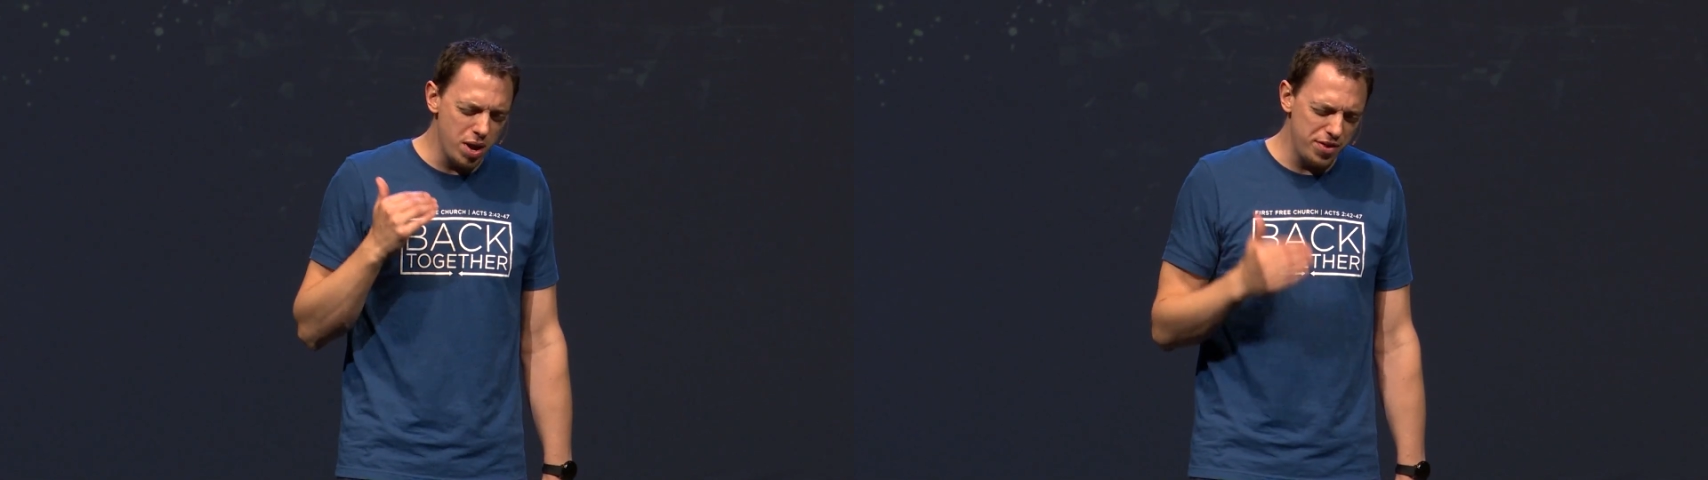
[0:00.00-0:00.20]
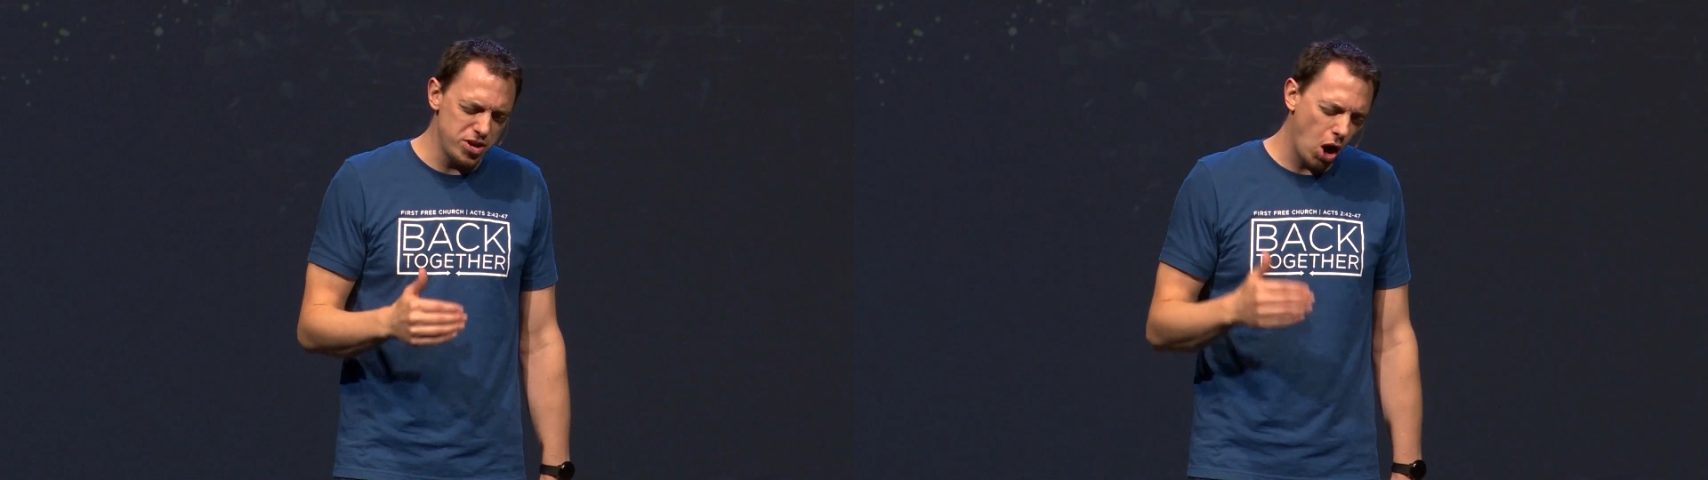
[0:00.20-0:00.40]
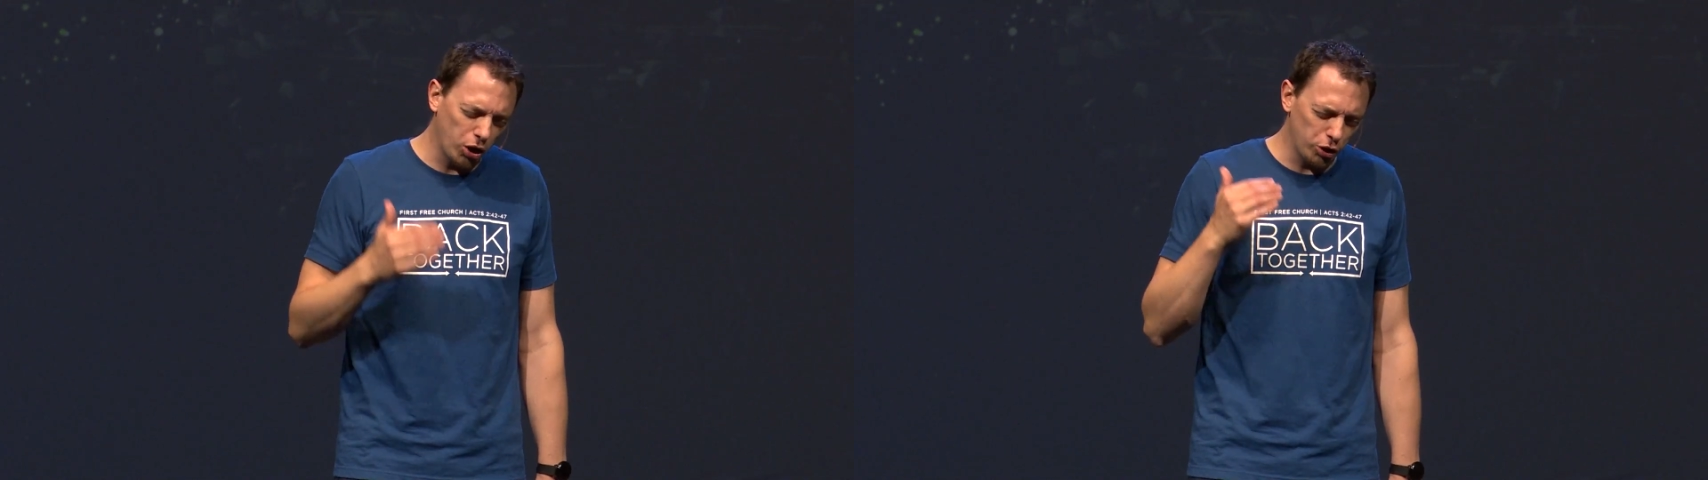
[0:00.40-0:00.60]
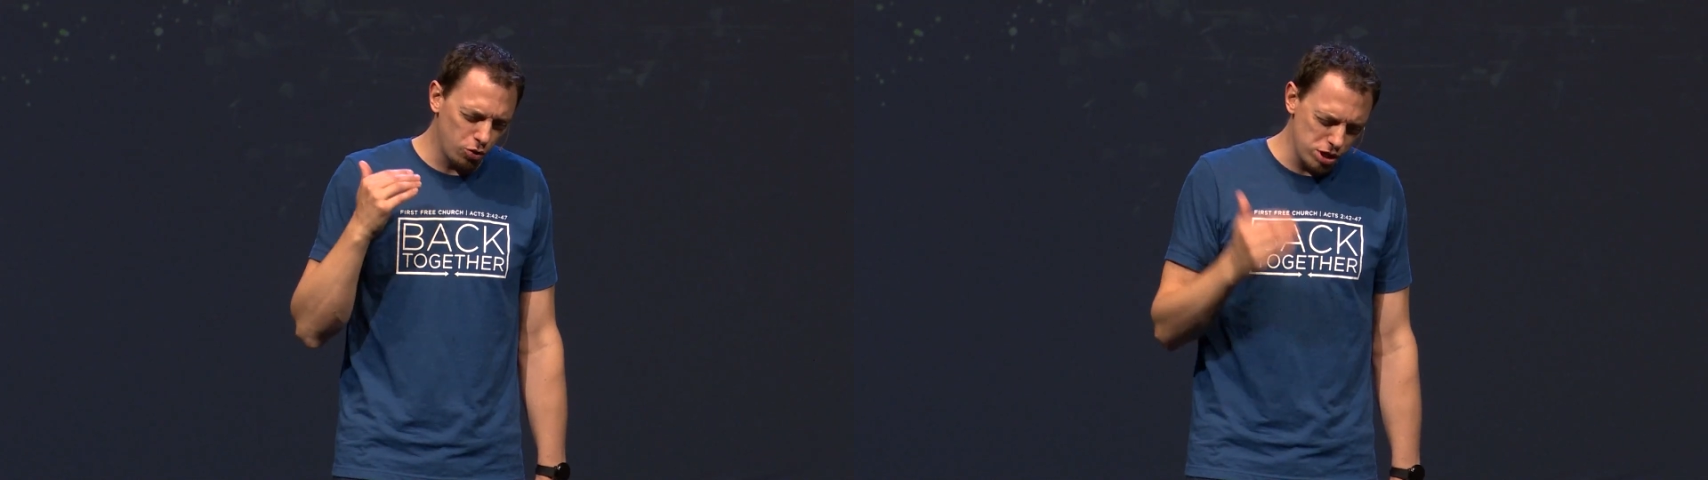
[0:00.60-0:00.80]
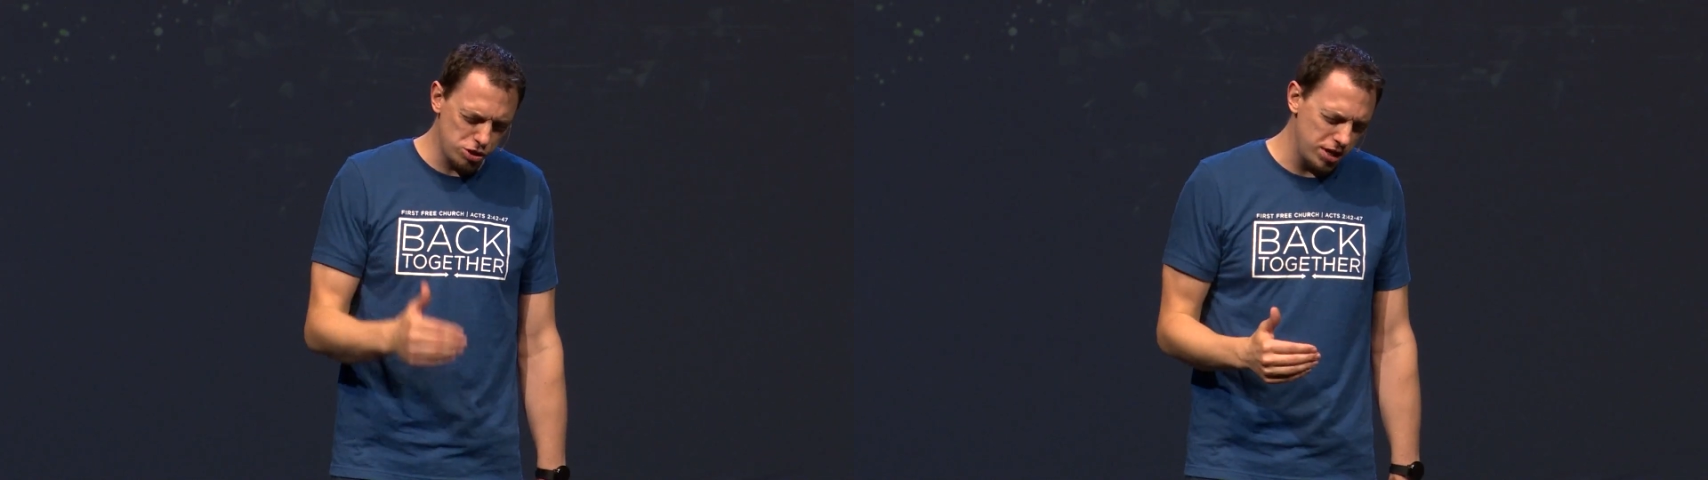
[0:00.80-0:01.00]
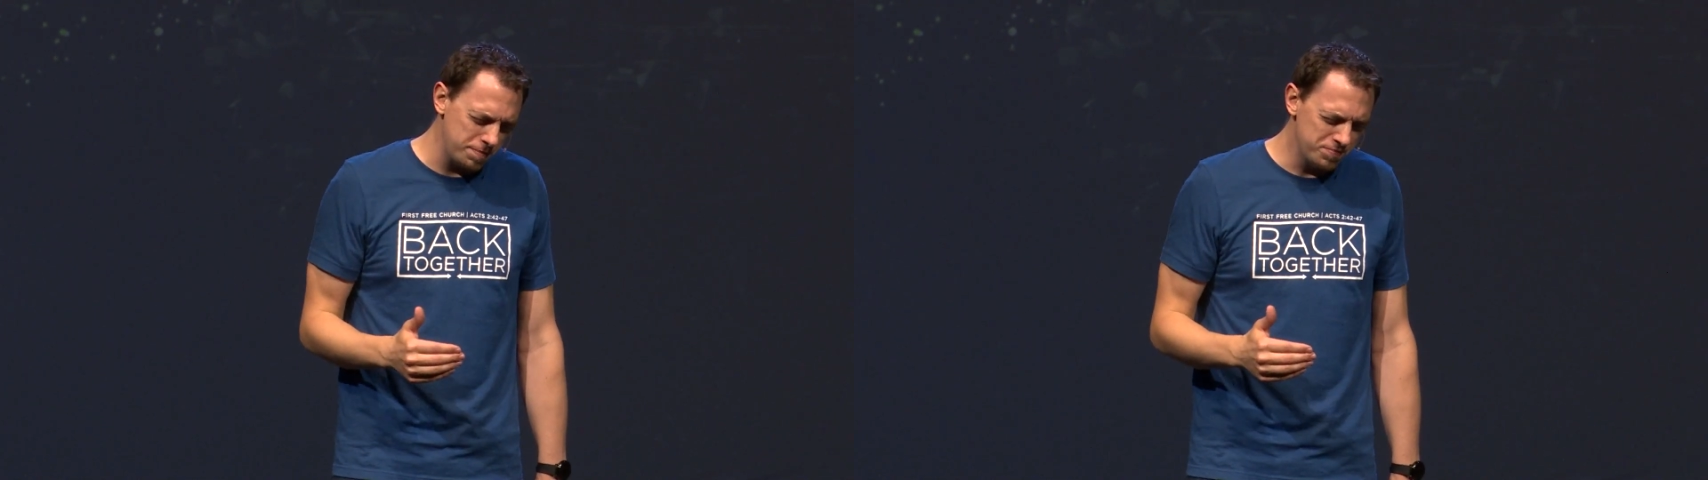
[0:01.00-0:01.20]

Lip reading: in the dark Christian.